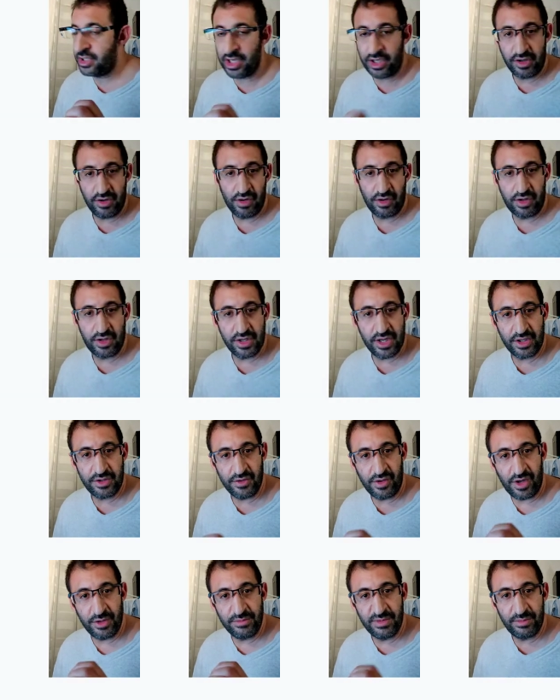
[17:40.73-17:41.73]
create your
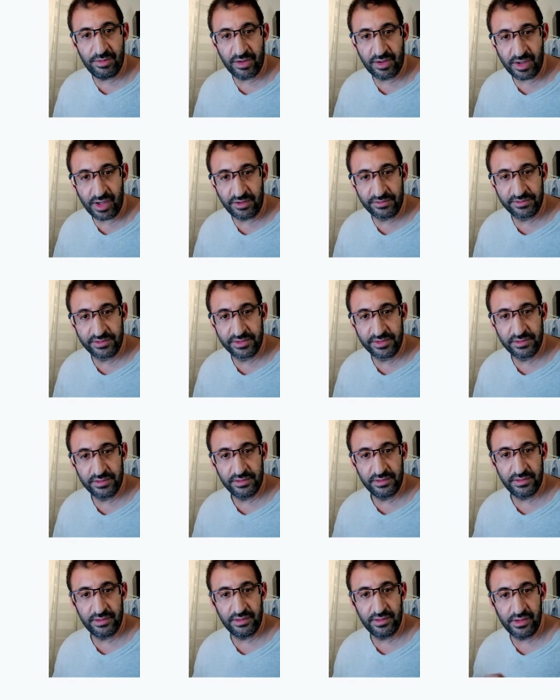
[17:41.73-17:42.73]
Admob account
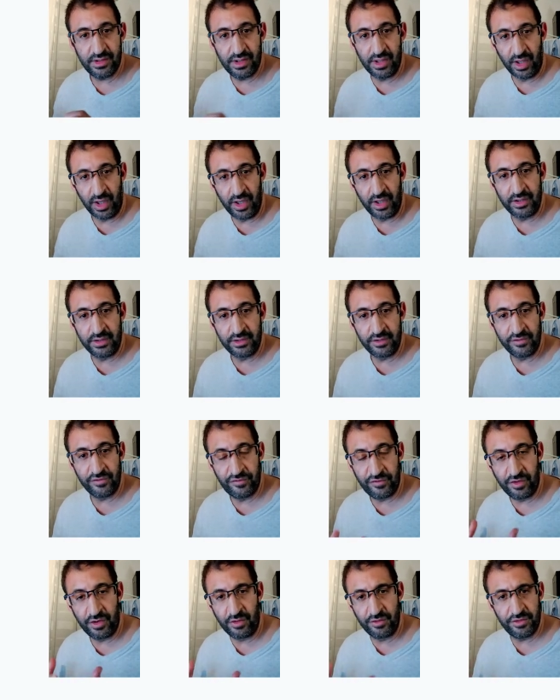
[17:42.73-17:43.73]
and
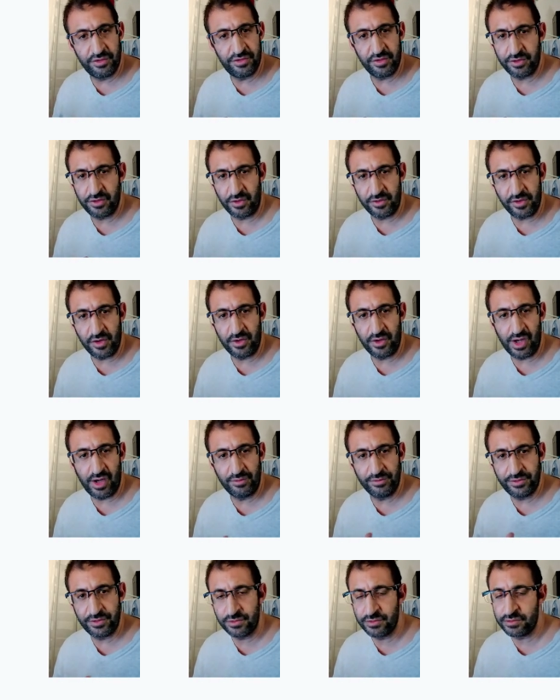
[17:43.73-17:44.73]
follow the tutorial
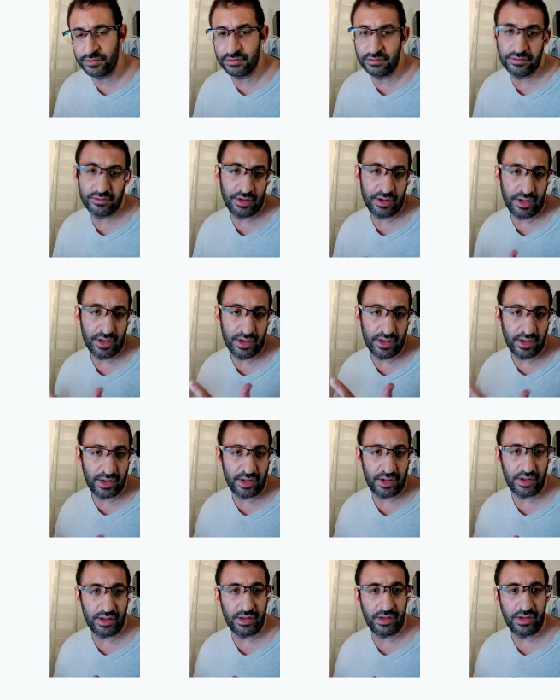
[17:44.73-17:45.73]
how to
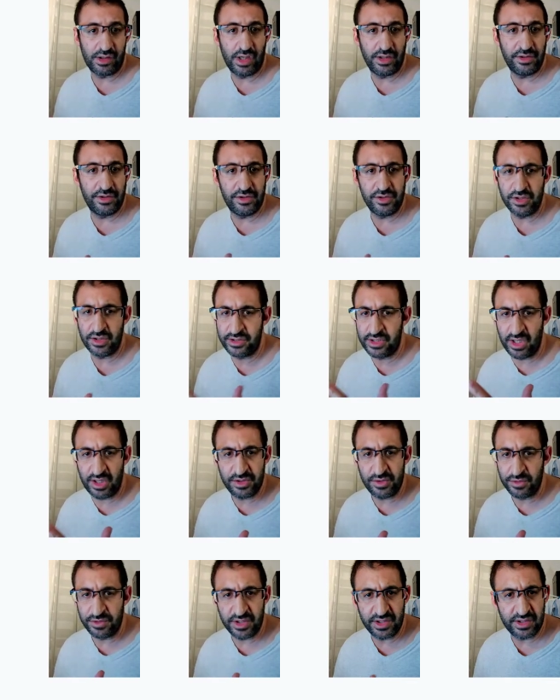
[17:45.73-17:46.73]
add the
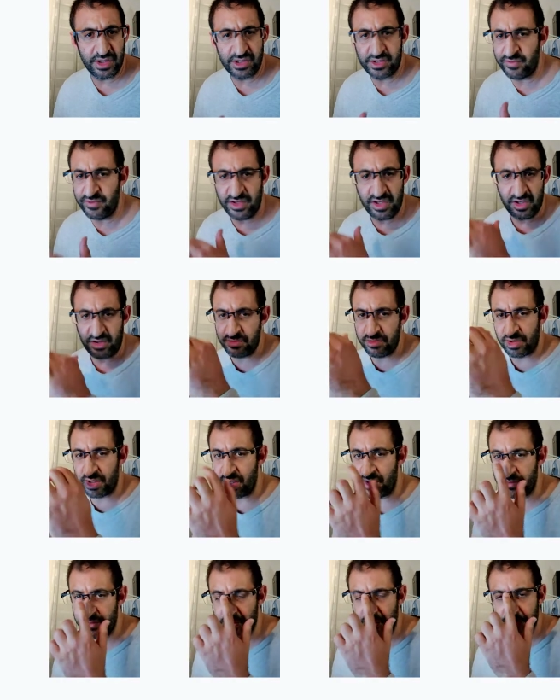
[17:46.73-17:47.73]
ad unit. It's very
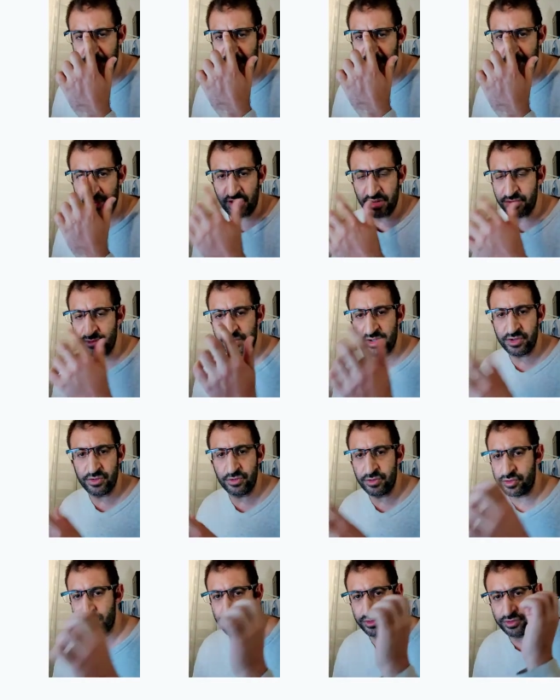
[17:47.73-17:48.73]
quick. How to add the ad
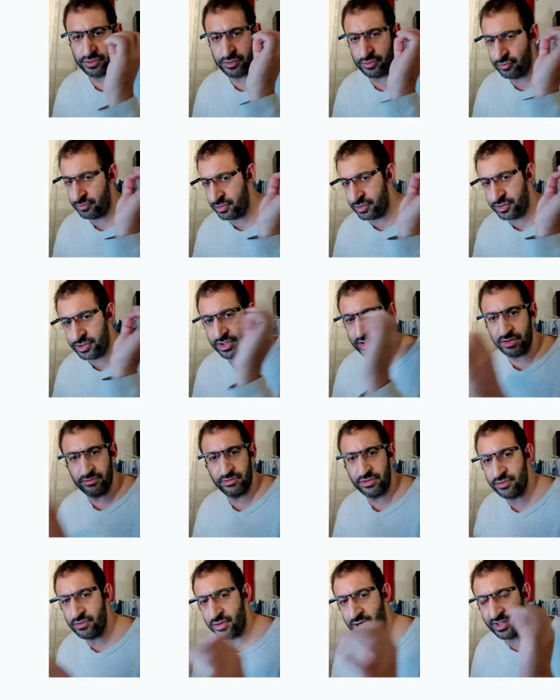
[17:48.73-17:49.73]
unit. You will
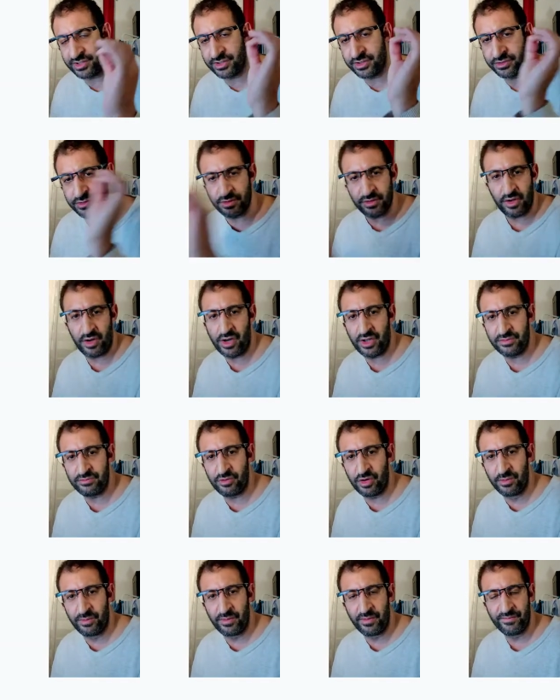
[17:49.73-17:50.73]
see when you access to your
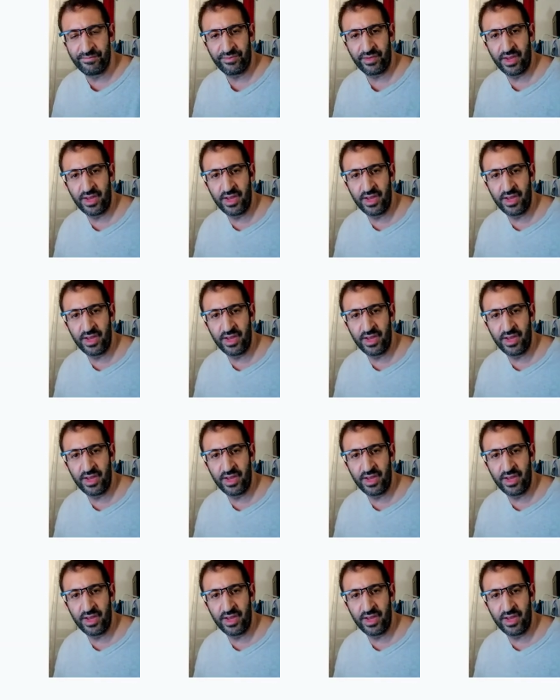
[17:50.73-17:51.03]
Admob.